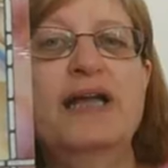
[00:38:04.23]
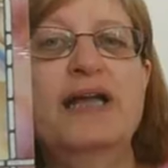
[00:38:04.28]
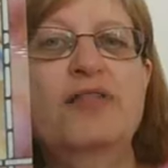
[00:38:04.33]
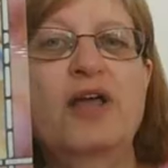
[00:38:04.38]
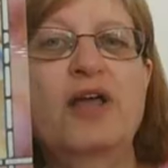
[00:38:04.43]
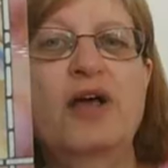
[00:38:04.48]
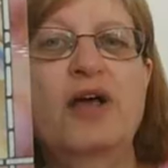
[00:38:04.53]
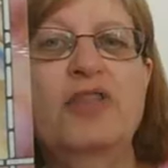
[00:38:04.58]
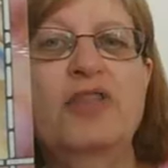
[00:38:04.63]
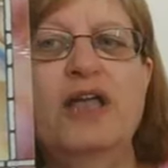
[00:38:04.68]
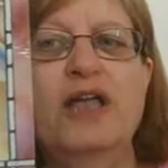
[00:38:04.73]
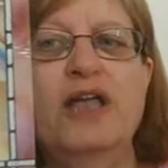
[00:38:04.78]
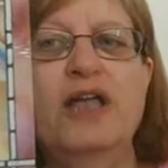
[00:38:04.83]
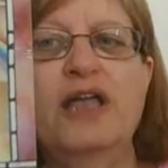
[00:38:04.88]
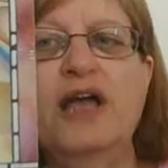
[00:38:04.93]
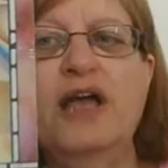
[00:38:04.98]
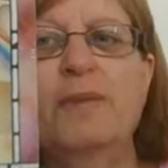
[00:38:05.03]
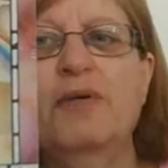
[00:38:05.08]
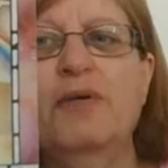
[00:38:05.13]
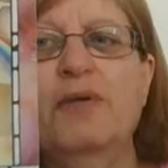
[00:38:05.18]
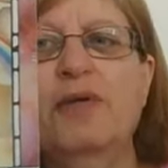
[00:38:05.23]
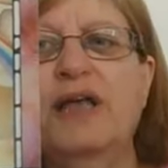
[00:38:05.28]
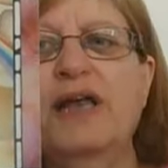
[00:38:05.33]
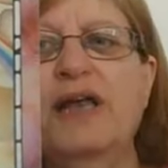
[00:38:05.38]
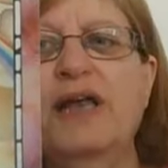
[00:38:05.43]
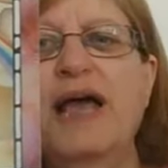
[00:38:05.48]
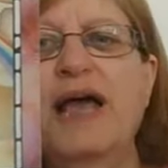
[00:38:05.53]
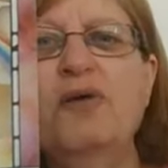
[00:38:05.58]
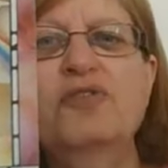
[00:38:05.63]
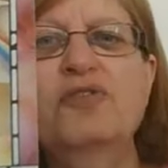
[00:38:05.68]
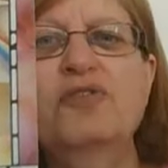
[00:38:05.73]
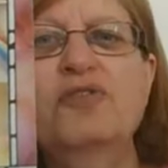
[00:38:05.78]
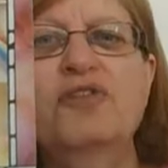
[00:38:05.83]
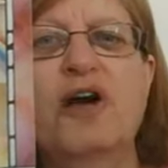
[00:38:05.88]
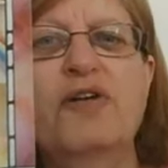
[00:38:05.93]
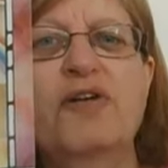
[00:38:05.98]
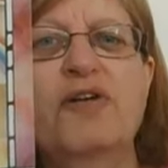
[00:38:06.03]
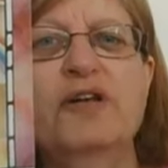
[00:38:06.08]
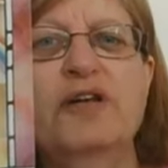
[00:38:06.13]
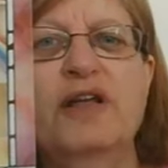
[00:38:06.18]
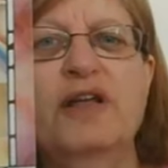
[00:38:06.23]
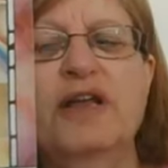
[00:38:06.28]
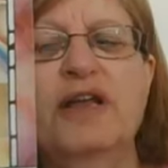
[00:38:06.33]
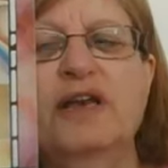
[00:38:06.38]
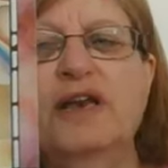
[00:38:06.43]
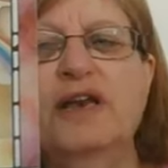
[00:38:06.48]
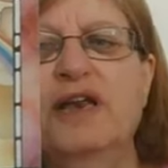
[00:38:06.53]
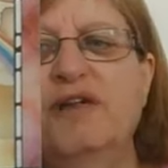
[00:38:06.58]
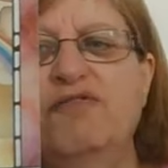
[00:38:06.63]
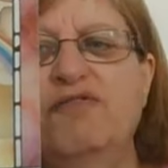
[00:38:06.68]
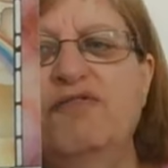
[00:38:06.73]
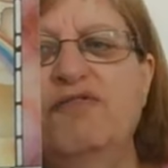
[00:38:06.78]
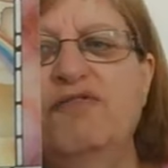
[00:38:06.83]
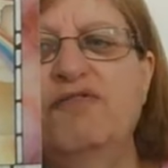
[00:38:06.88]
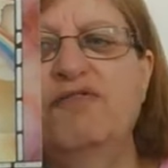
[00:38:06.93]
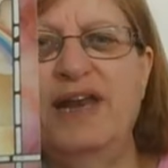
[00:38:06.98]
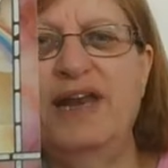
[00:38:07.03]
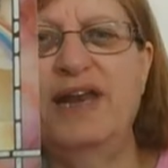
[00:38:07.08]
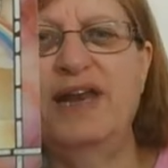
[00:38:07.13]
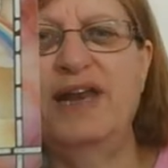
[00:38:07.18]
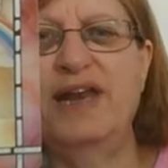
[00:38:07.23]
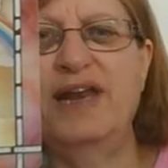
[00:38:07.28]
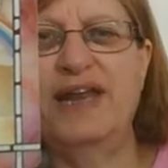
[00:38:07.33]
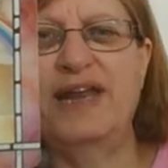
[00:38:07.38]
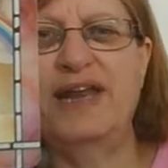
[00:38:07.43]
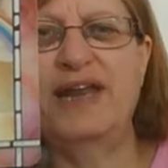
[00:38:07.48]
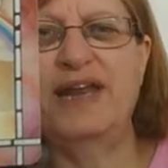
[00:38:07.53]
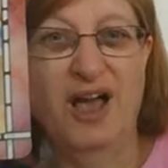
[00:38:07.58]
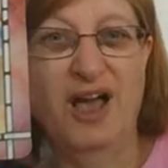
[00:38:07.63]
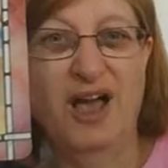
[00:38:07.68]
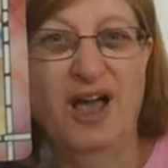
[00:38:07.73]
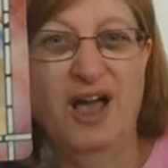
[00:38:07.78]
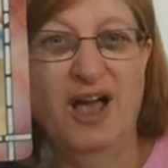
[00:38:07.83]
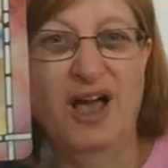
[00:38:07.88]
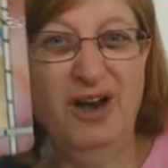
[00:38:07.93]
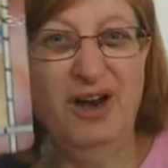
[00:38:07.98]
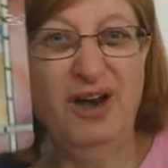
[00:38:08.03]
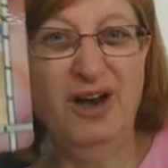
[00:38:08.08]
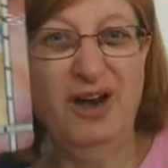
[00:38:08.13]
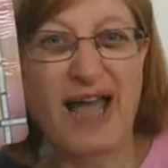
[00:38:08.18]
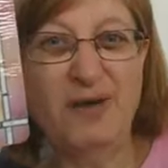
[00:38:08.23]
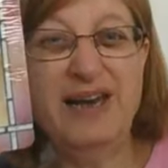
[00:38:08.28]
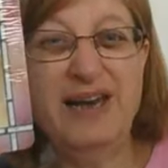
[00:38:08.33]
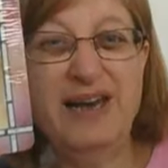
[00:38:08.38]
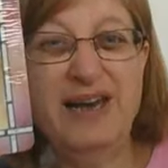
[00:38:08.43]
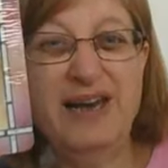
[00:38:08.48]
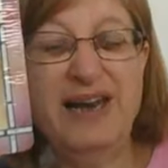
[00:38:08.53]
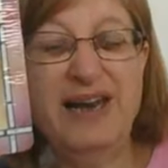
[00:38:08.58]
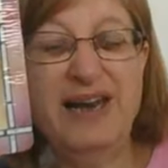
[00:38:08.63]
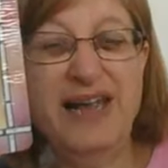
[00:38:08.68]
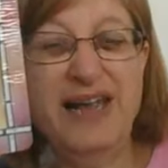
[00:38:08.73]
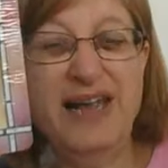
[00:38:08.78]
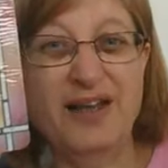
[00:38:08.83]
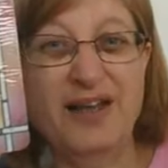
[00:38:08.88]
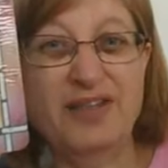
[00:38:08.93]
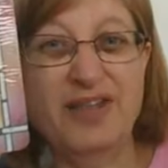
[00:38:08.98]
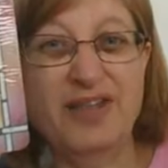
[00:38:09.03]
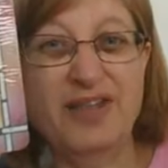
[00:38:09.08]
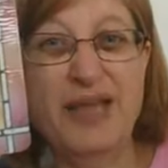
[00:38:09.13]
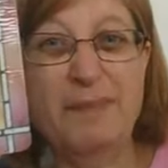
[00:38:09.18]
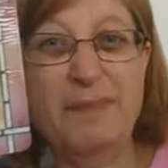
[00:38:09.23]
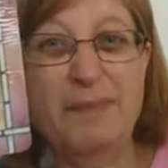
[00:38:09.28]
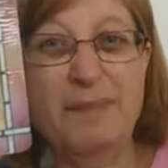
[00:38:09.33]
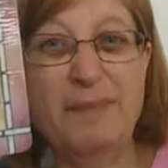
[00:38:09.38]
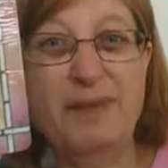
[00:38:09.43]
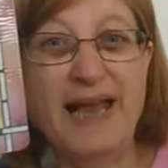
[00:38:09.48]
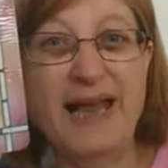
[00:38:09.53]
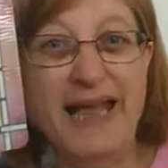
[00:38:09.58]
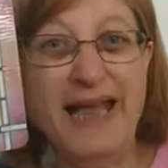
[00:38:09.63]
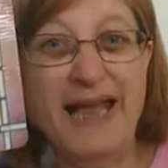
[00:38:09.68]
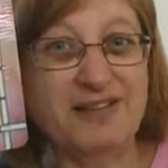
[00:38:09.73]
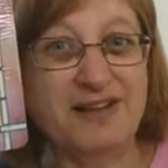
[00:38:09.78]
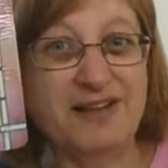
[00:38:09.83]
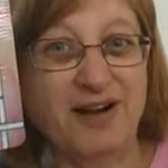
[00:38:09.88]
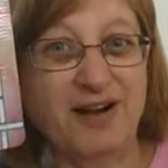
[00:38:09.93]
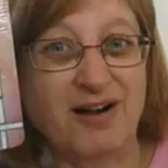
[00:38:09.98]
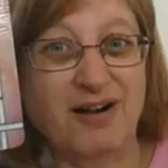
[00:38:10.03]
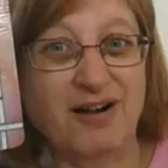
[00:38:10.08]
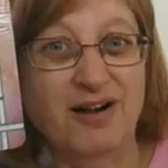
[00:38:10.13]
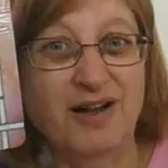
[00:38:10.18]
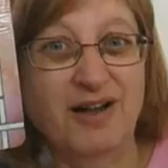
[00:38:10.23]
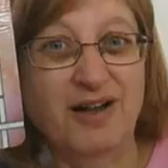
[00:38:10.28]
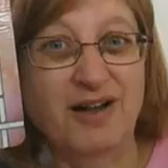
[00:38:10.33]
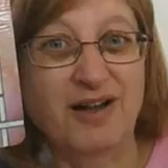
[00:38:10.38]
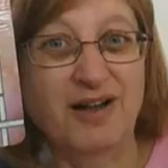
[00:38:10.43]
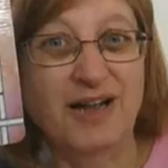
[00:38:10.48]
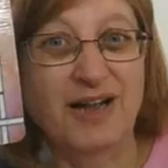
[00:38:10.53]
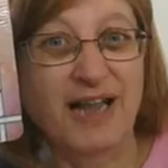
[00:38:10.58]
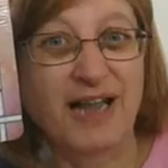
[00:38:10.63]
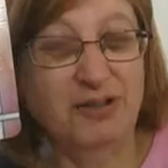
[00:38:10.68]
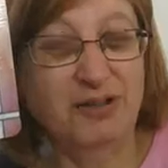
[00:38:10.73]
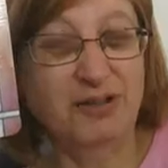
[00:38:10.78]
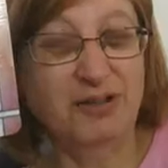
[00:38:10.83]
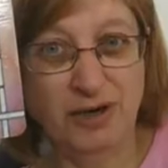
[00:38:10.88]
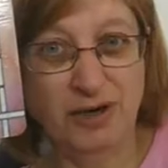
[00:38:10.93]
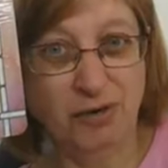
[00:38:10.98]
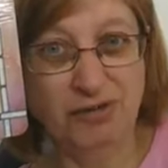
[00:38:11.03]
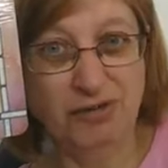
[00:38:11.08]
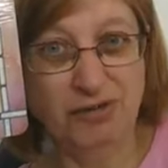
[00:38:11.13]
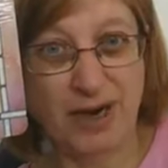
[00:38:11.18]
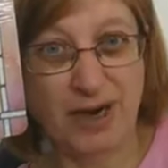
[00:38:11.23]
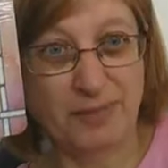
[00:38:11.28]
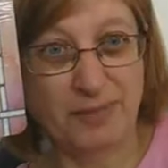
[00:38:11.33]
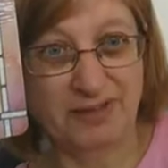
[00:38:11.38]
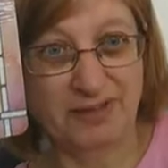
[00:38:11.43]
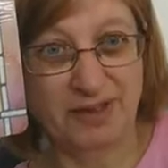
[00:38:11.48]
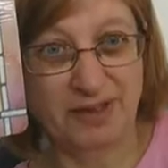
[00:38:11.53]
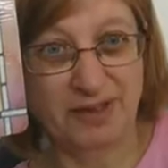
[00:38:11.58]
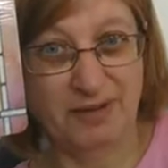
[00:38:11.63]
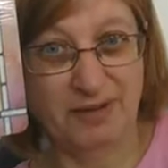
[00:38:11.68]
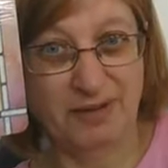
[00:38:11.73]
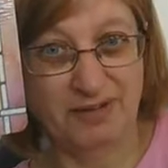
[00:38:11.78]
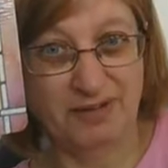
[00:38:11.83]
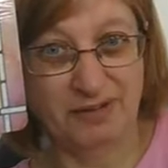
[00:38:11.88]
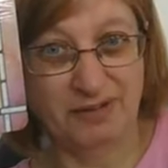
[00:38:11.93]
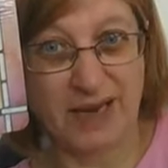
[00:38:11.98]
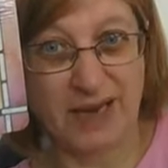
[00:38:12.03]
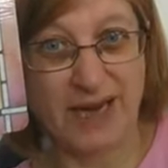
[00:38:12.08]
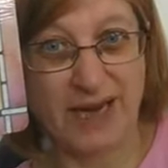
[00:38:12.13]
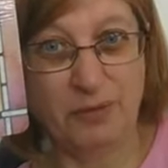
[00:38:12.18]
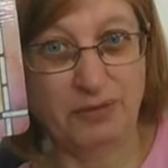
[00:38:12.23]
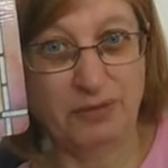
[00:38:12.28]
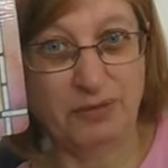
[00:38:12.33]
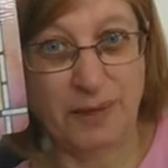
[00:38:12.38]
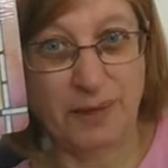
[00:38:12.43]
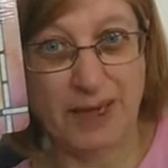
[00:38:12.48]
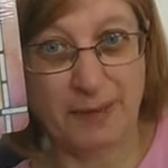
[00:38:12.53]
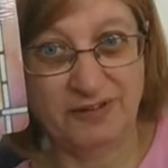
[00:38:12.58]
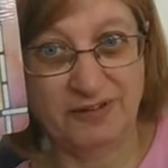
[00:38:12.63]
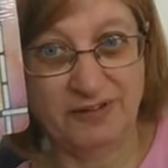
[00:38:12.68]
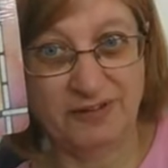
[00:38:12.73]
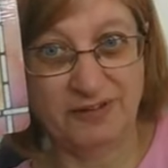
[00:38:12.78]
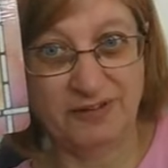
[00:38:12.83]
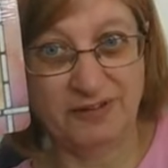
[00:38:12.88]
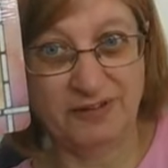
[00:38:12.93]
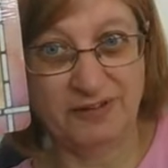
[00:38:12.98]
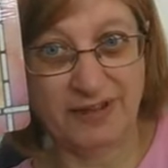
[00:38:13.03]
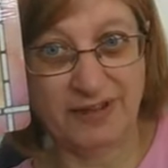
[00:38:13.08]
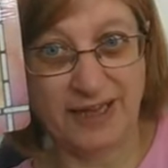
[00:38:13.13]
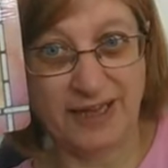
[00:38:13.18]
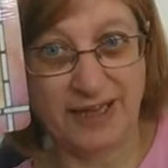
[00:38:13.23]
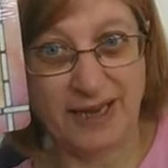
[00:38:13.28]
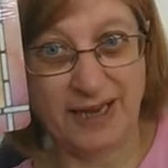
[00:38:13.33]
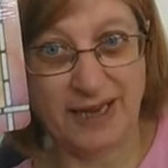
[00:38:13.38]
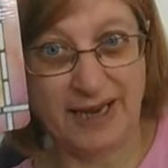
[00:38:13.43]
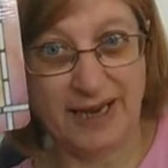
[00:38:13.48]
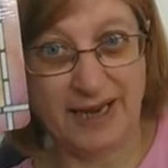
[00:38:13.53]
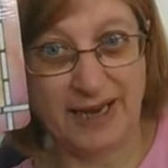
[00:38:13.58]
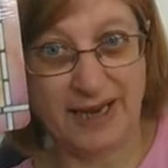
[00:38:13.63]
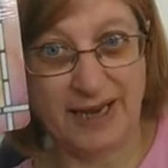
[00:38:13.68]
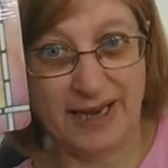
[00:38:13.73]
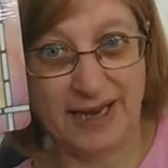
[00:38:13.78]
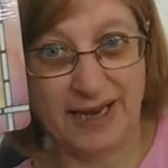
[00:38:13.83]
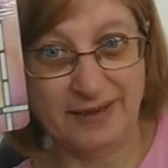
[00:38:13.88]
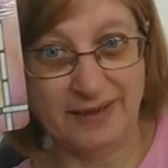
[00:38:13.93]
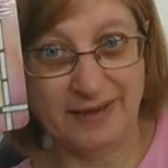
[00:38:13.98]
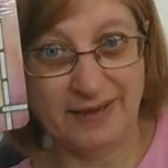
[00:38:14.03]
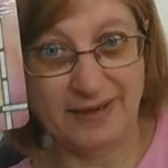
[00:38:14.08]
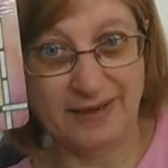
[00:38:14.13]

the, the um, canals are in, in, in Venice. Look how clear the Himalayas are it's been a long time since anyone's been able to see the Himalayas.